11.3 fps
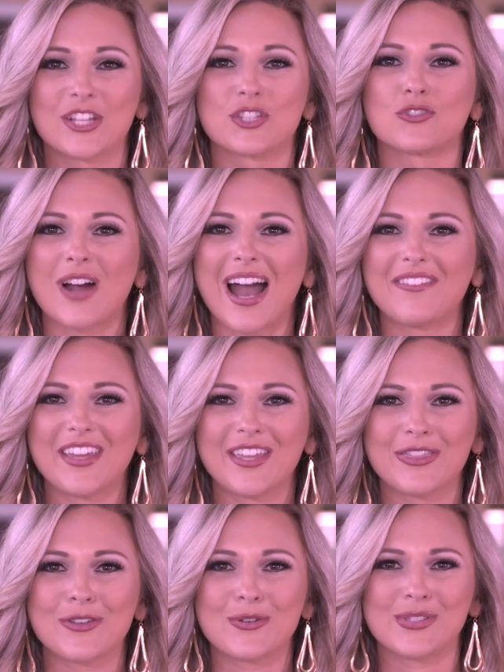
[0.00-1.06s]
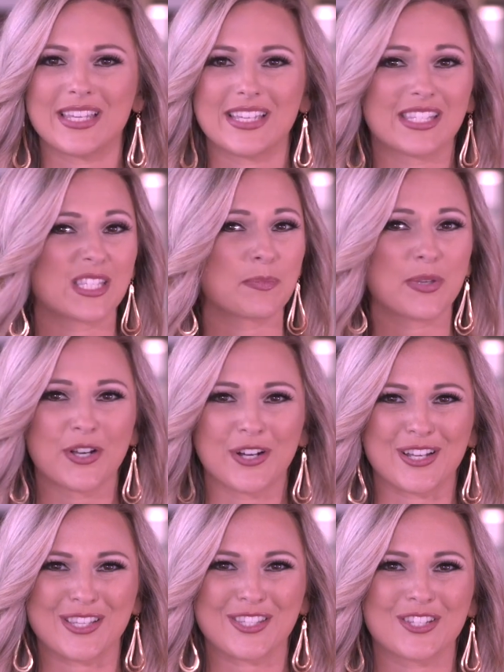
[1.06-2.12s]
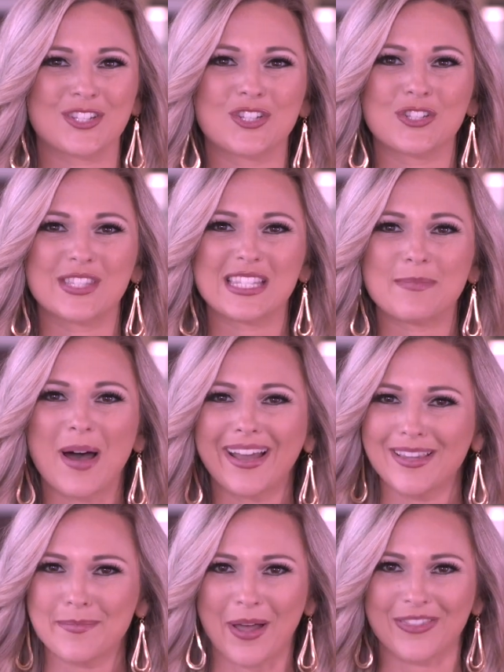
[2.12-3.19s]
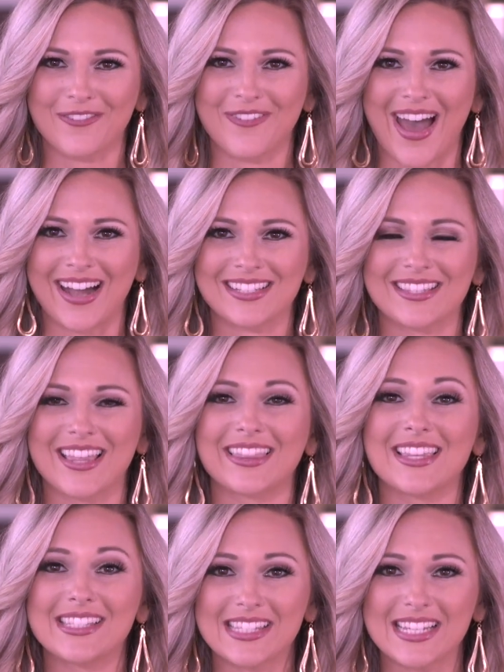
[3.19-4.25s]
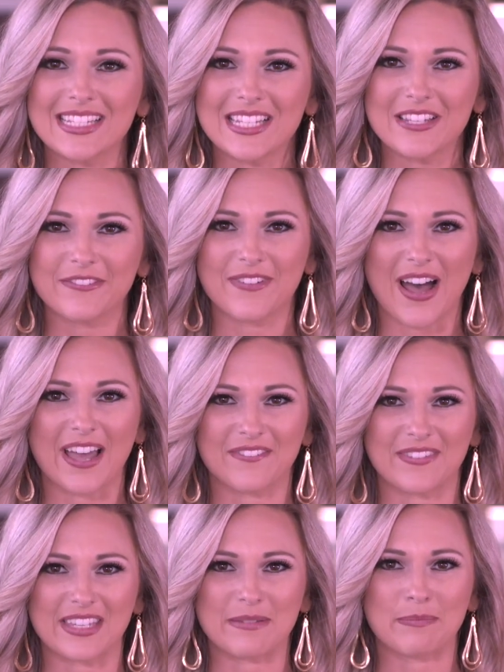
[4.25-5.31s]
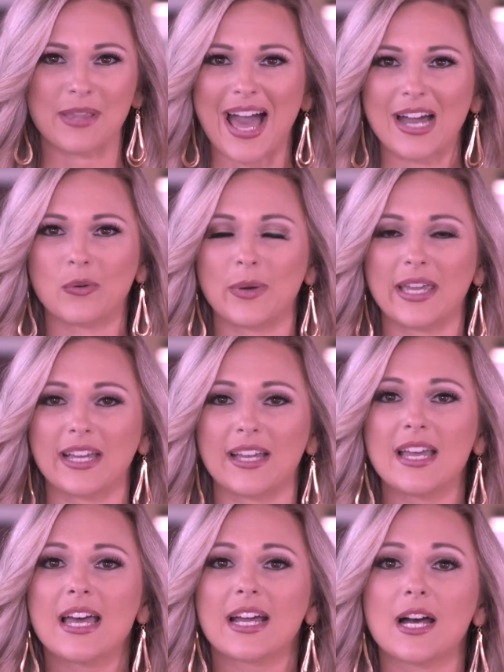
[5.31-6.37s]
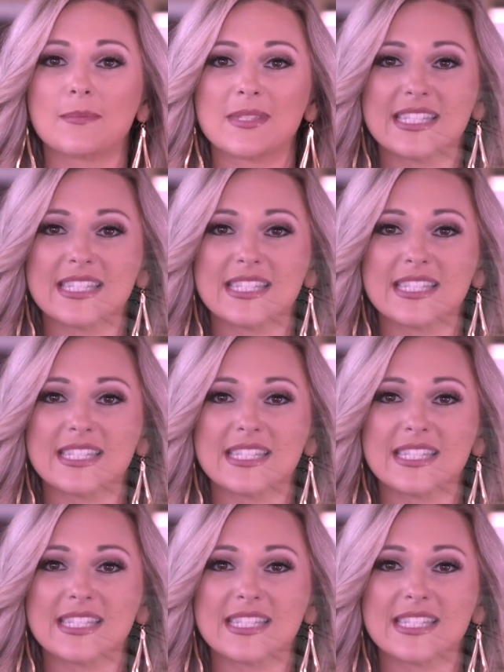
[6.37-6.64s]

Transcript: Driving enthusiasts purists should smile about the fact that the CT5-V Blackwing comes